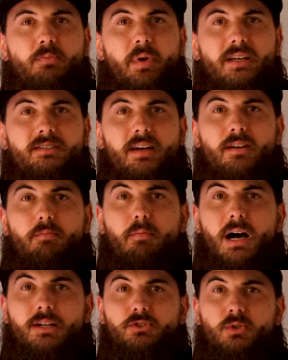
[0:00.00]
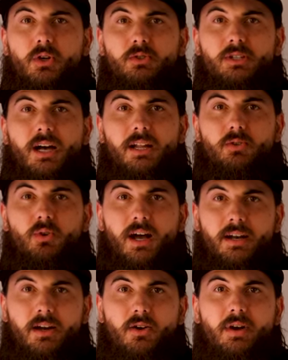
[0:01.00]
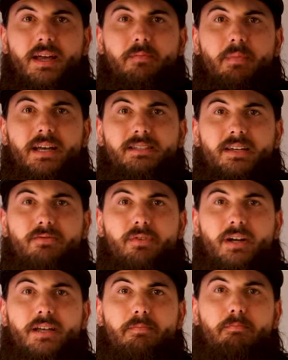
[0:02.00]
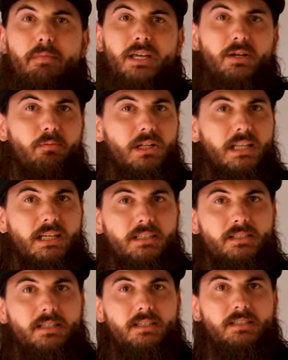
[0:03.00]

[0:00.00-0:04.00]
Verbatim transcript: is based out of Montrose, Colorado, and makes a very minimalist